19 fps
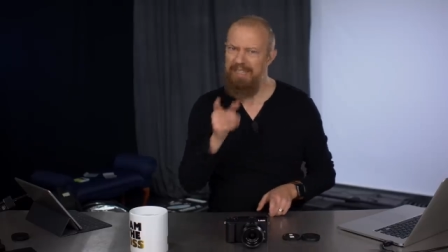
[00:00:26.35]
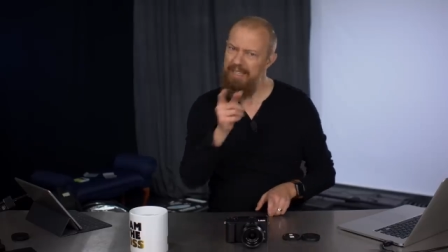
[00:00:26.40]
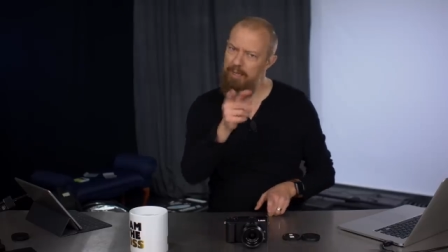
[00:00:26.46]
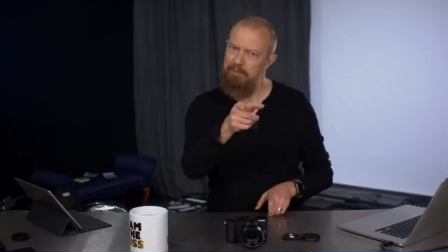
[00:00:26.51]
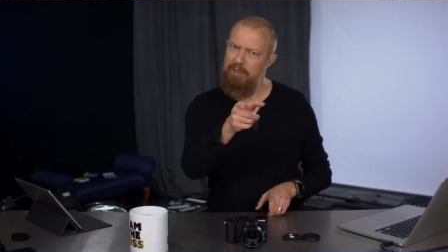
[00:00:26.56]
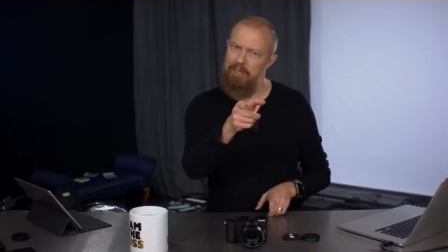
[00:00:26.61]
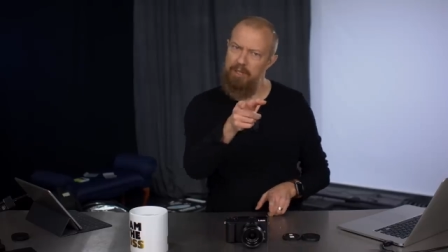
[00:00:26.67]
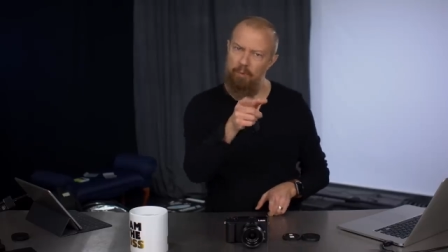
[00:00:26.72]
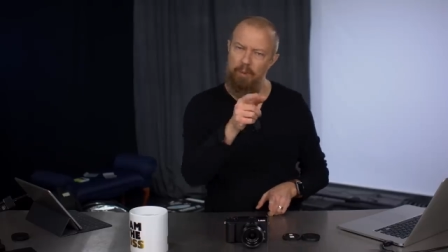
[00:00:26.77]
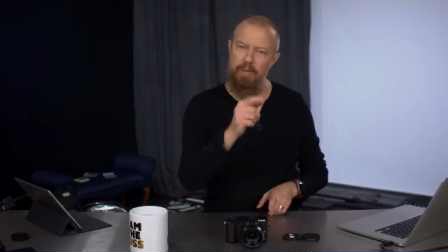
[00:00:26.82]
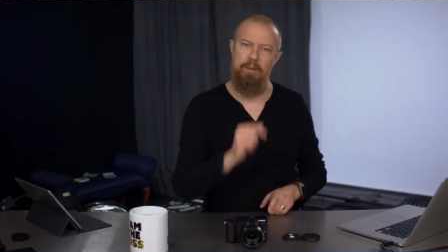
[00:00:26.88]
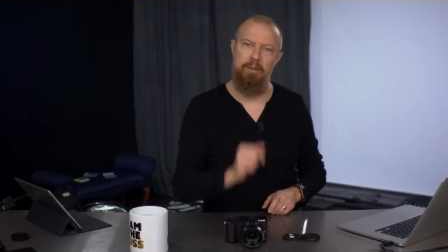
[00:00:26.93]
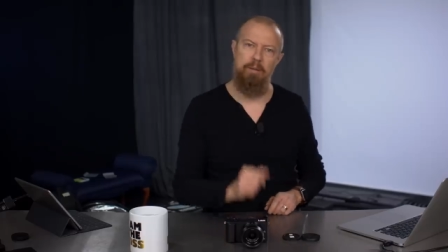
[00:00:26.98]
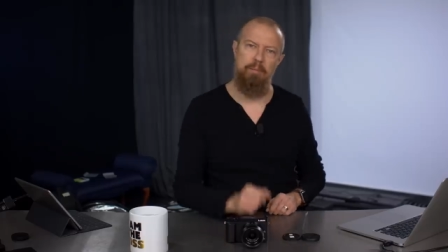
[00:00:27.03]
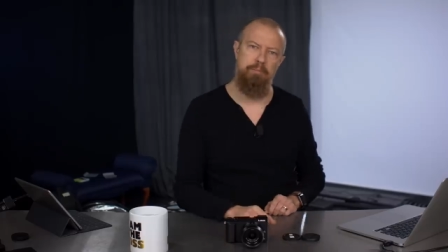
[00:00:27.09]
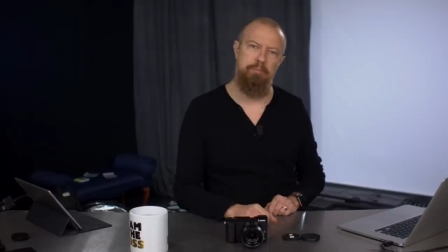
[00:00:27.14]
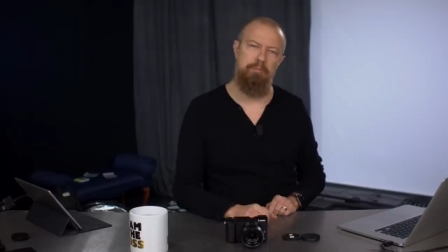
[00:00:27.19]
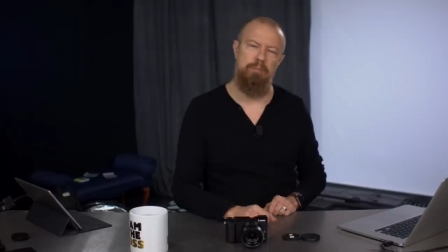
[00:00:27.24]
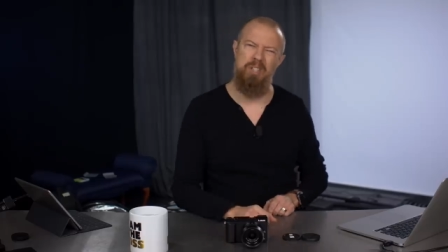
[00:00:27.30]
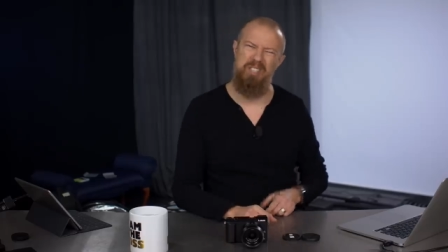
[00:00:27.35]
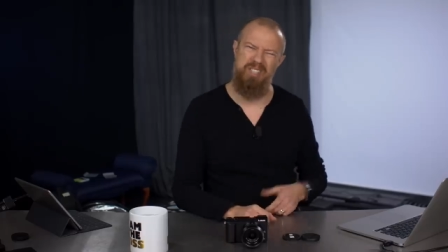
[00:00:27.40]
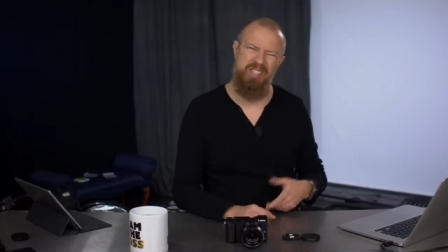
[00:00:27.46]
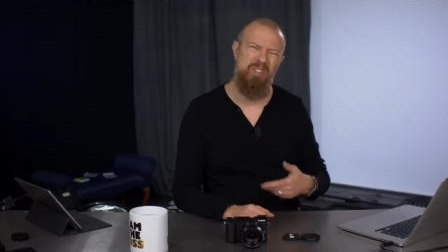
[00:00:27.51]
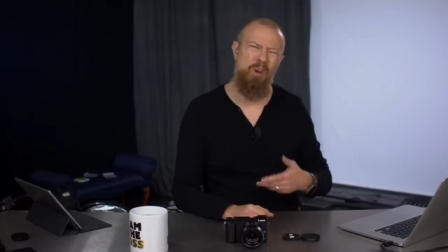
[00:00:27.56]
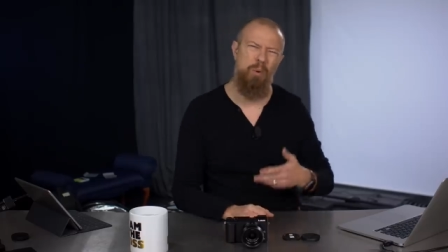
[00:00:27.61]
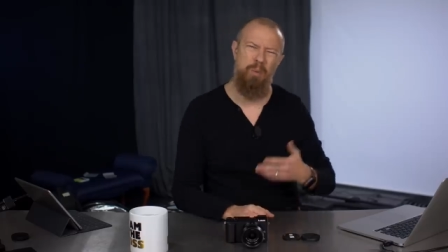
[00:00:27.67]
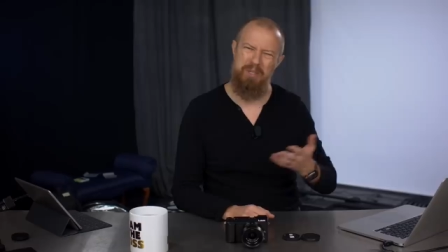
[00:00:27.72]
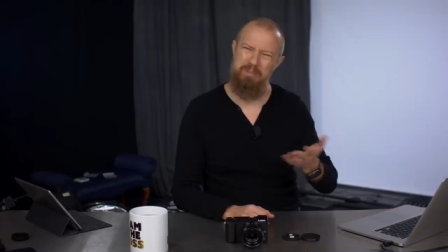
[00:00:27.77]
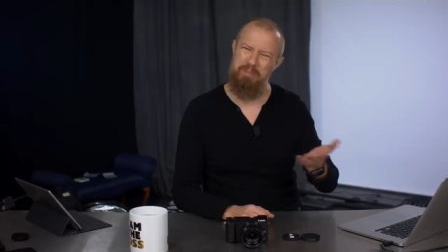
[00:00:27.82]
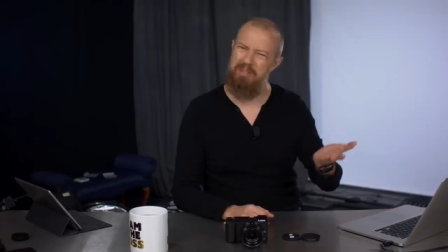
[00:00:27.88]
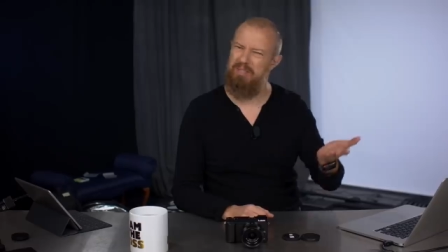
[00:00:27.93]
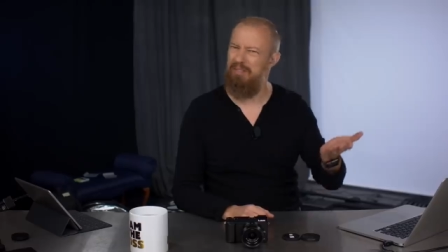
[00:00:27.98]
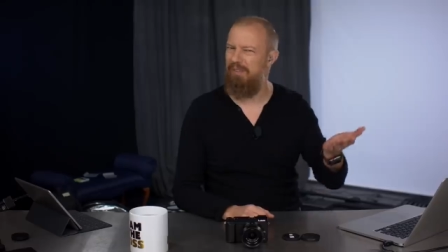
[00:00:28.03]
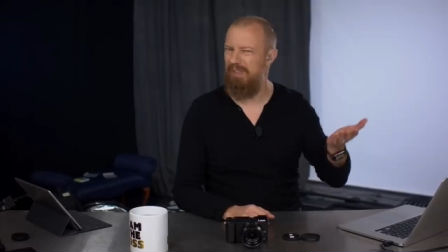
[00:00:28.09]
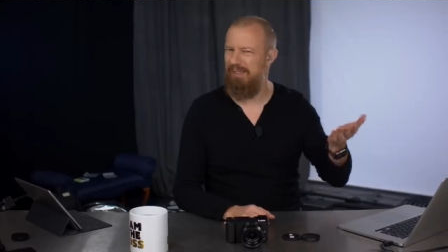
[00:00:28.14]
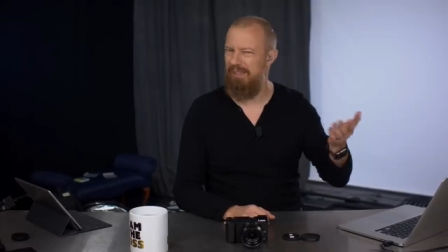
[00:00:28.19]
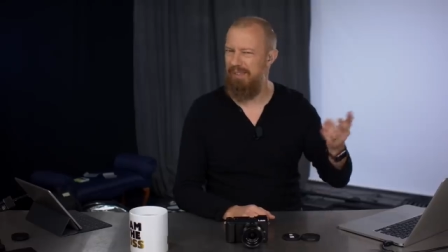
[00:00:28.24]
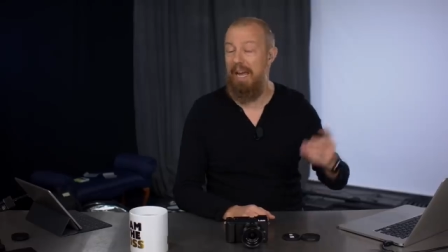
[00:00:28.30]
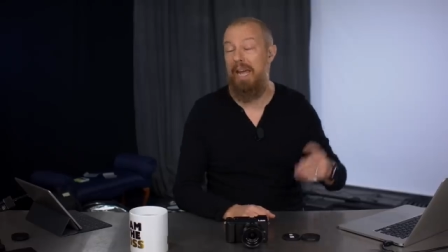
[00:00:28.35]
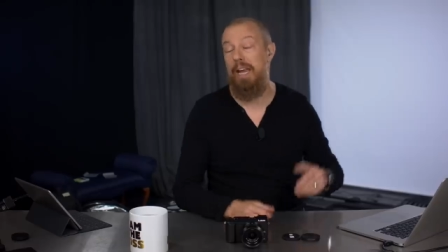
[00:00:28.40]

That'd be the right, because it's always Pacific time.